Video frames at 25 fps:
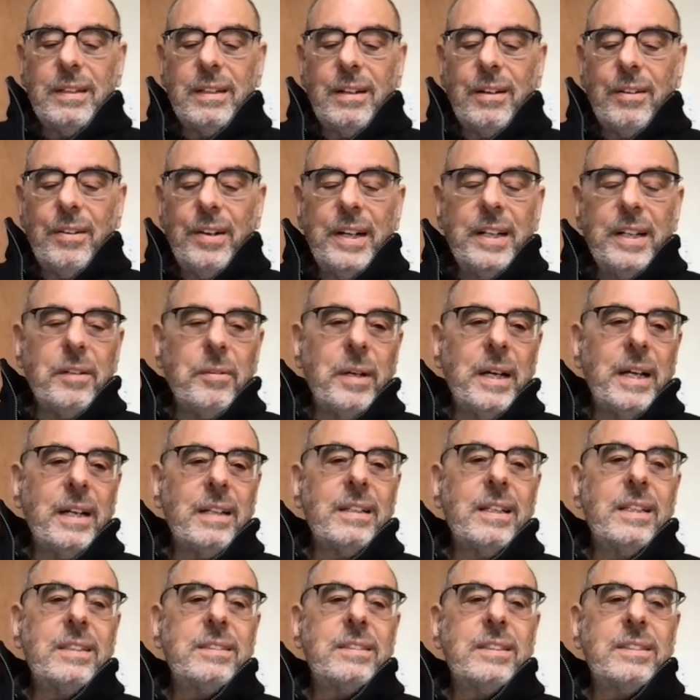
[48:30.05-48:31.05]
or anyway, at
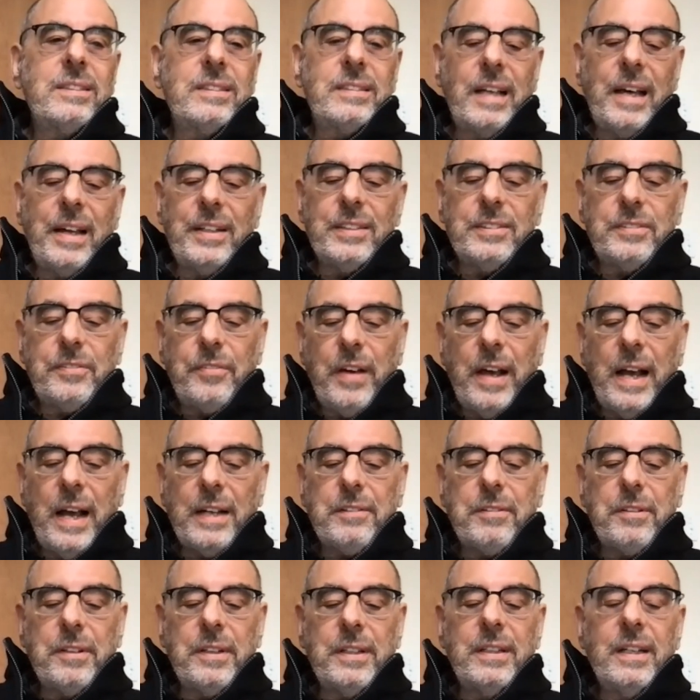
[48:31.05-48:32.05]
least a
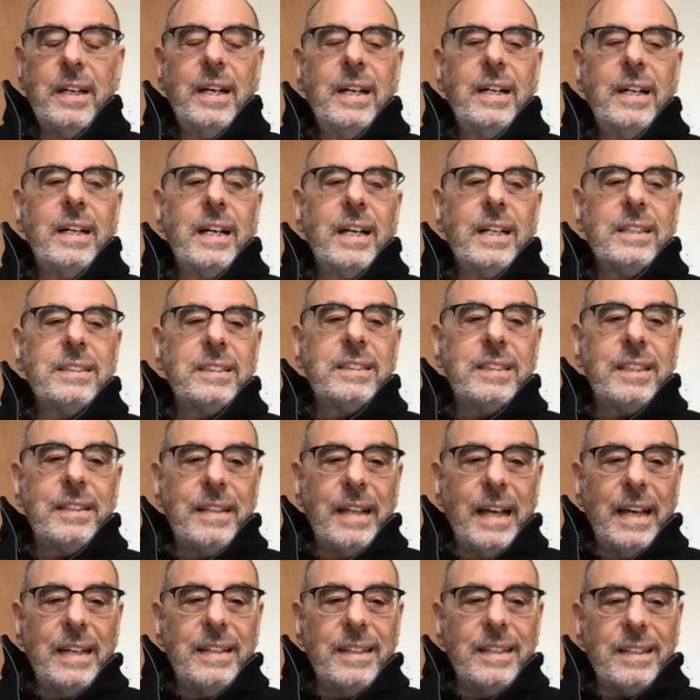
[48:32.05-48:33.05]
satisfactory
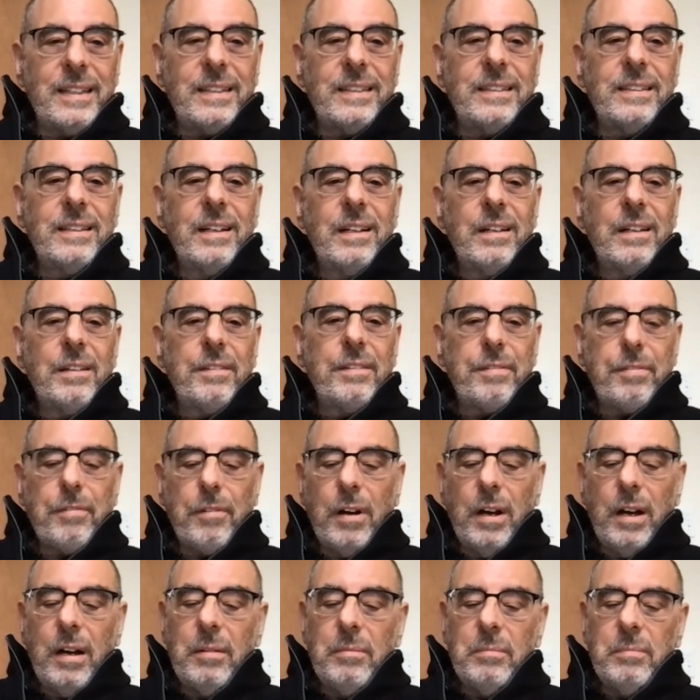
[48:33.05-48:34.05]
aesthetic
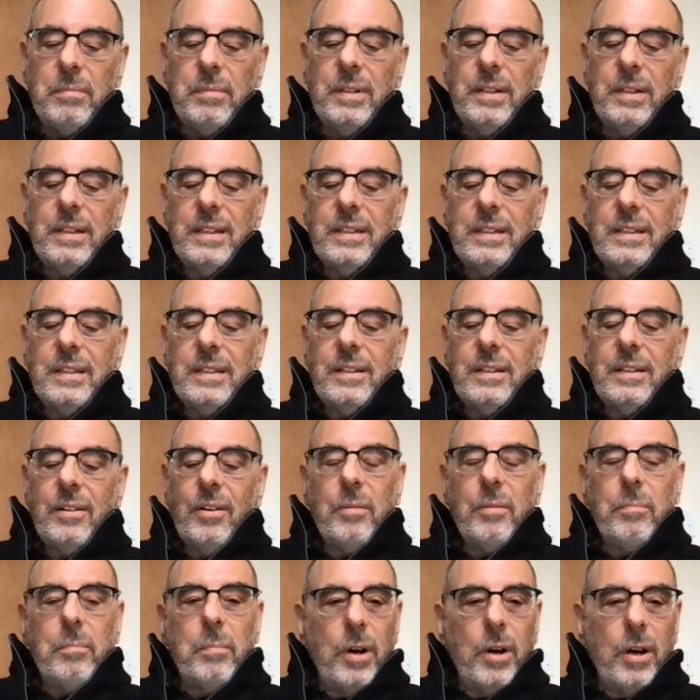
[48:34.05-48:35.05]
thrum
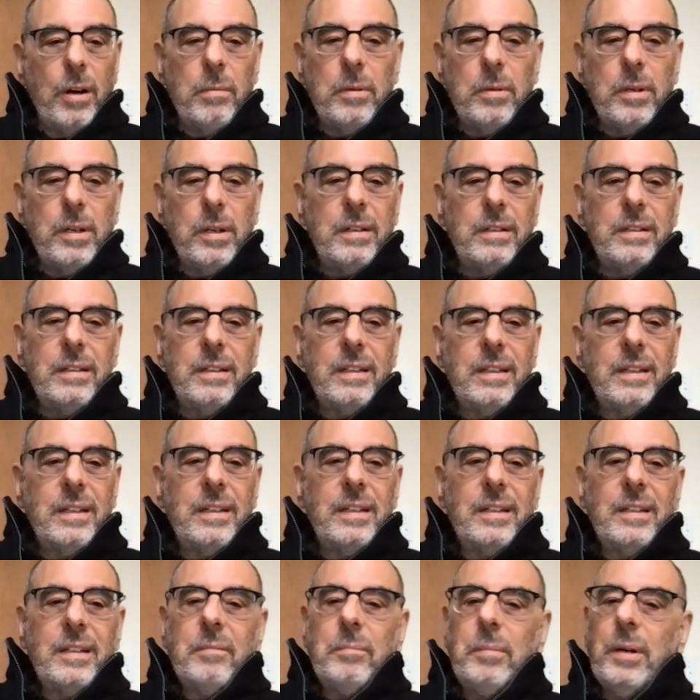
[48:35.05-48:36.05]
or murmur,
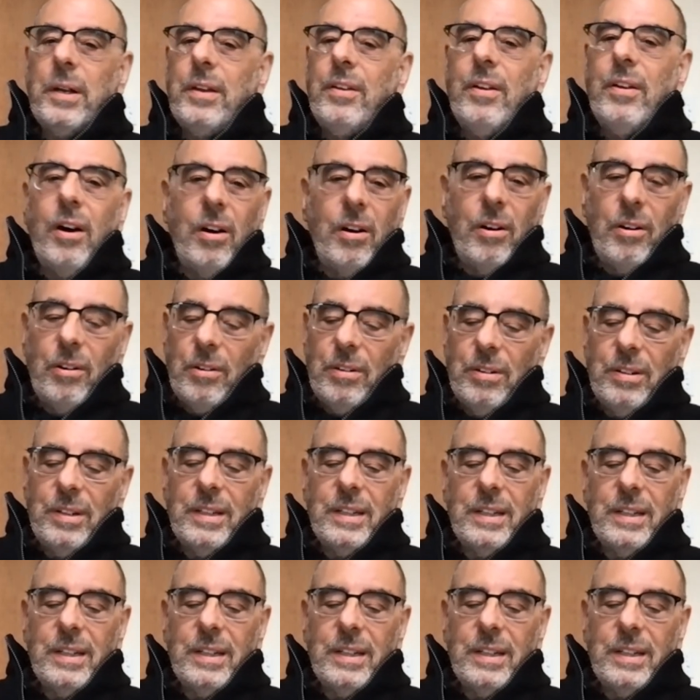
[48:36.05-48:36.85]
but no,